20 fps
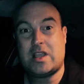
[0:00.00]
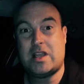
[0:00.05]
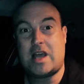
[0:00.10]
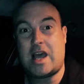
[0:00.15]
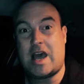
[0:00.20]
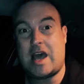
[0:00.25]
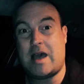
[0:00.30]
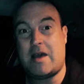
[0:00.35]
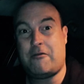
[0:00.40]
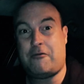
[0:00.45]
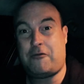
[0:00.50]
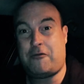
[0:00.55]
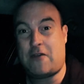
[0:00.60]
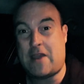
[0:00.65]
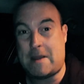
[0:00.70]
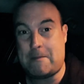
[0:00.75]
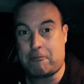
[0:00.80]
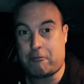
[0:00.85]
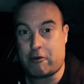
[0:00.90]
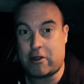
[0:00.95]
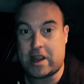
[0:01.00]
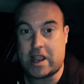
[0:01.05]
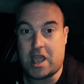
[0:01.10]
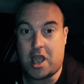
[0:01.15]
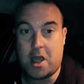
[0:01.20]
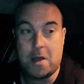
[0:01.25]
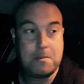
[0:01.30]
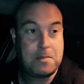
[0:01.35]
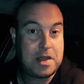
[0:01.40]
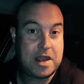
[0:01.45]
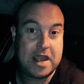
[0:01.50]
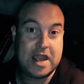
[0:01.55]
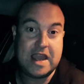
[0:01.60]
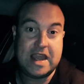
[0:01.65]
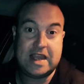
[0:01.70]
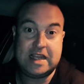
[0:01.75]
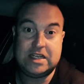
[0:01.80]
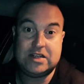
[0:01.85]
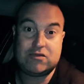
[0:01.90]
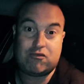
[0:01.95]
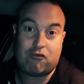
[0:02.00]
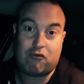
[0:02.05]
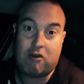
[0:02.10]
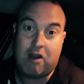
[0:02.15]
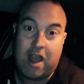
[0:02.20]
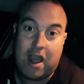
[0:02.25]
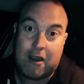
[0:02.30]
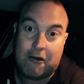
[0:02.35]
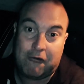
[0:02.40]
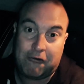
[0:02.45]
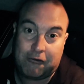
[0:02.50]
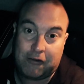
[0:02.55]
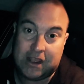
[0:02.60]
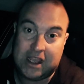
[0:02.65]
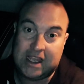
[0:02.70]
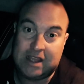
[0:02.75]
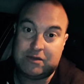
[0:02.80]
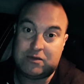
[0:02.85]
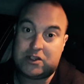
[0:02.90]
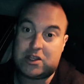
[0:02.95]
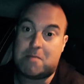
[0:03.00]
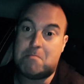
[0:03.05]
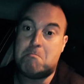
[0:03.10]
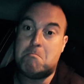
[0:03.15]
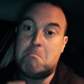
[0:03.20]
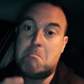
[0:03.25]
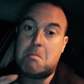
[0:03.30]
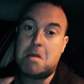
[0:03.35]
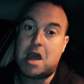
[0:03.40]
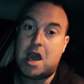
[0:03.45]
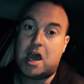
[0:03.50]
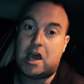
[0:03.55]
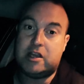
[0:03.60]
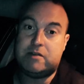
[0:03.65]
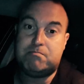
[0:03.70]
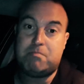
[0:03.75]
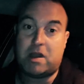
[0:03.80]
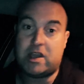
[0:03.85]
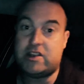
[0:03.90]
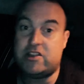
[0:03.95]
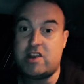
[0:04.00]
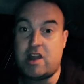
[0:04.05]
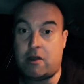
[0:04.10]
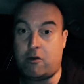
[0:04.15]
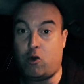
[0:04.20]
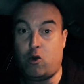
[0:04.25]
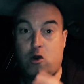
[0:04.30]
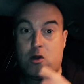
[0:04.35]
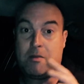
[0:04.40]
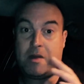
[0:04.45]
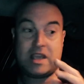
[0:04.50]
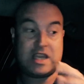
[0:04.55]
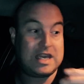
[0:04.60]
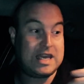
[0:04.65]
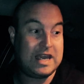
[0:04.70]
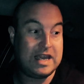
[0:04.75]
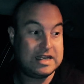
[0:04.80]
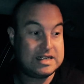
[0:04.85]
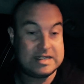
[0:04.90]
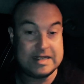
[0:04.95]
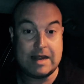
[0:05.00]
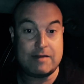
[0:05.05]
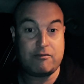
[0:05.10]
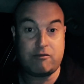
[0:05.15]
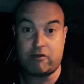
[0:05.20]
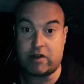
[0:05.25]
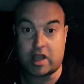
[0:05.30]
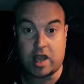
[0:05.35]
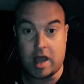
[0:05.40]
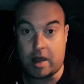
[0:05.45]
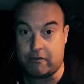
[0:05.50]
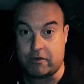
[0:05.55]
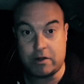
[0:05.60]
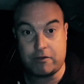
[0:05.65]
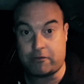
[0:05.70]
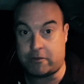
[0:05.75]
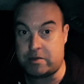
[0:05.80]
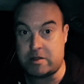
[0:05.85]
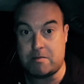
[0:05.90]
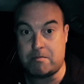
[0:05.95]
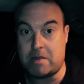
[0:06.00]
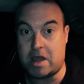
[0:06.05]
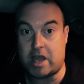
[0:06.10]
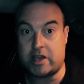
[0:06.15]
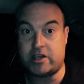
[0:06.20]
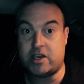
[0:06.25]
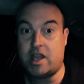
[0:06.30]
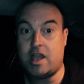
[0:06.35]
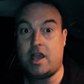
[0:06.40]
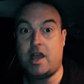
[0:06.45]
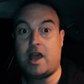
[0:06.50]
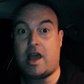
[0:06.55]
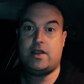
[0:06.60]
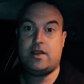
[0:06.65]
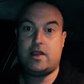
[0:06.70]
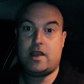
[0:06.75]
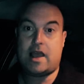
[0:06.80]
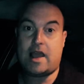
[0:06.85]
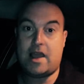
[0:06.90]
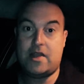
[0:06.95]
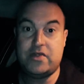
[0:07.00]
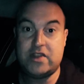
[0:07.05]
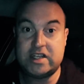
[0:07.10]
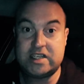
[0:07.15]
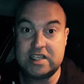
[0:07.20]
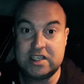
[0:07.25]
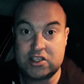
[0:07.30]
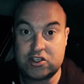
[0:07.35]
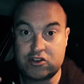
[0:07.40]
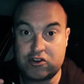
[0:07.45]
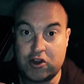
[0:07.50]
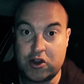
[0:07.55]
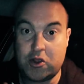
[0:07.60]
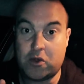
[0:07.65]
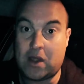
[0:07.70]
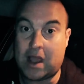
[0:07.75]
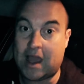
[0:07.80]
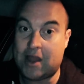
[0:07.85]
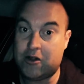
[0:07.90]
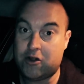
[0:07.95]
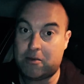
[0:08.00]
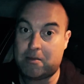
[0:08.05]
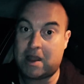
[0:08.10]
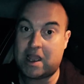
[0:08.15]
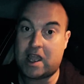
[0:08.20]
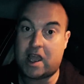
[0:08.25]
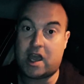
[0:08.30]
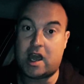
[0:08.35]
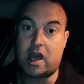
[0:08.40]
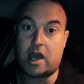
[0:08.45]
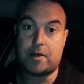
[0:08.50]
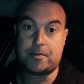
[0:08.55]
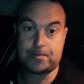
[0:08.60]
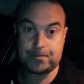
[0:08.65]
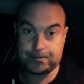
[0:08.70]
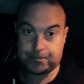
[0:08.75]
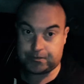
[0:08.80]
February up here is rough. The mud, all of my kit has never recovered from the mud. And this is true. Hand on my heart.